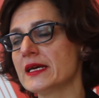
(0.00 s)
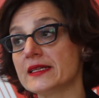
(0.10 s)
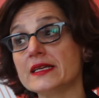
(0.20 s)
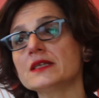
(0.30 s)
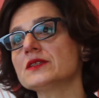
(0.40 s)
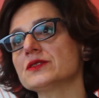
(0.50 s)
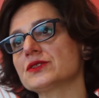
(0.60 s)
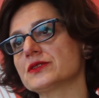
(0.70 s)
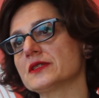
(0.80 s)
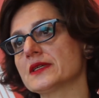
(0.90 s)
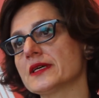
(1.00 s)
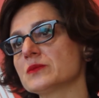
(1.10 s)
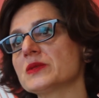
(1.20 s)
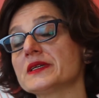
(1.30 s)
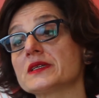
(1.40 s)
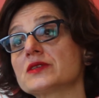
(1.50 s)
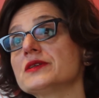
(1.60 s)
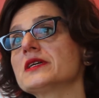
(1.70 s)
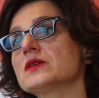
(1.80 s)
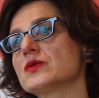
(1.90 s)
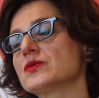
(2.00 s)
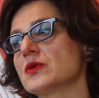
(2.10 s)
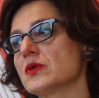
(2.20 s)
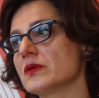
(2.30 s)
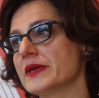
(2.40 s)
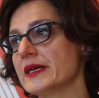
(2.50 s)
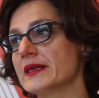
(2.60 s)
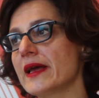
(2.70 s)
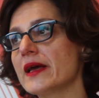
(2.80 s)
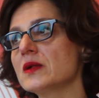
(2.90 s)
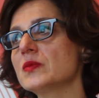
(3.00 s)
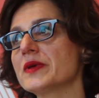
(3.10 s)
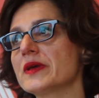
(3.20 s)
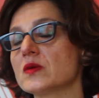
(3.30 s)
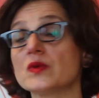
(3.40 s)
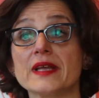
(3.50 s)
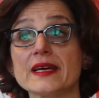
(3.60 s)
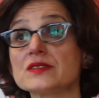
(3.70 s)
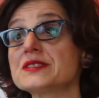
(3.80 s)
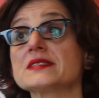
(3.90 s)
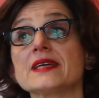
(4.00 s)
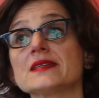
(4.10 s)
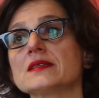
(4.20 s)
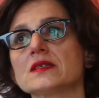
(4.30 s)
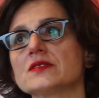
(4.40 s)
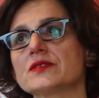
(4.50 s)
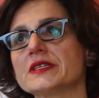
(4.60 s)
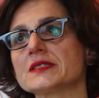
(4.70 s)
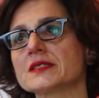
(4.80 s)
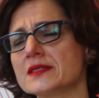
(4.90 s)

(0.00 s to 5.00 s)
the industry can play a critical role in helping with understanding of risk.